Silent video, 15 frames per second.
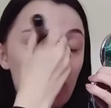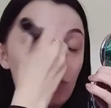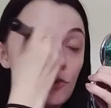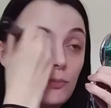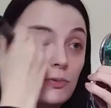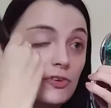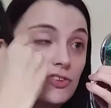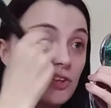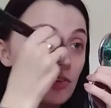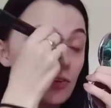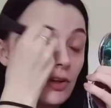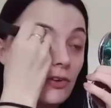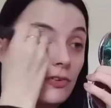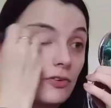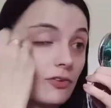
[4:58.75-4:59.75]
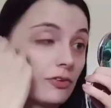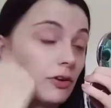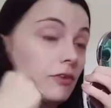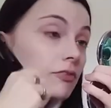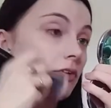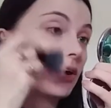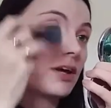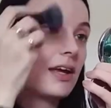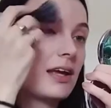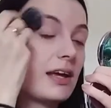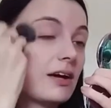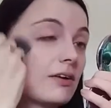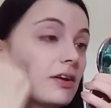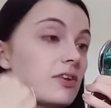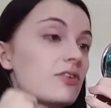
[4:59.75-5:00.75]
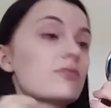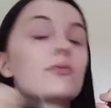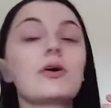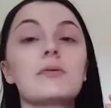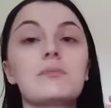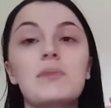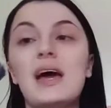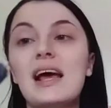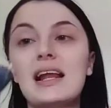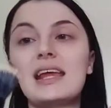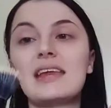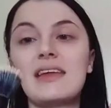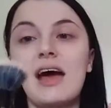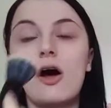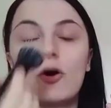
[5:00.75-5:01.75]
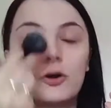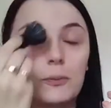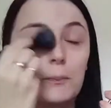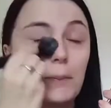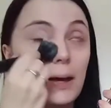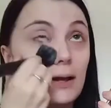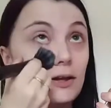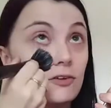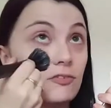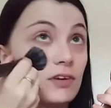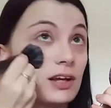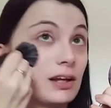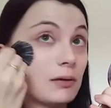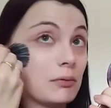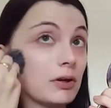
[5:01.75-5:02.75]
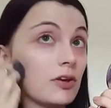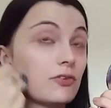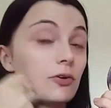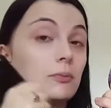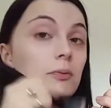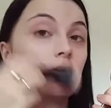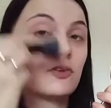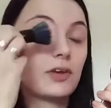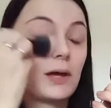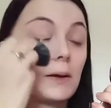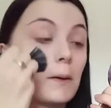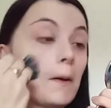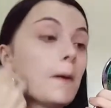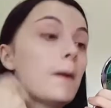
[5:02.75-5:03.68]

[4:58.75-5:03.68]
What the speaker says: This brush is nice and soft, like it's like barely there. I can barely feel it when it's on my skin.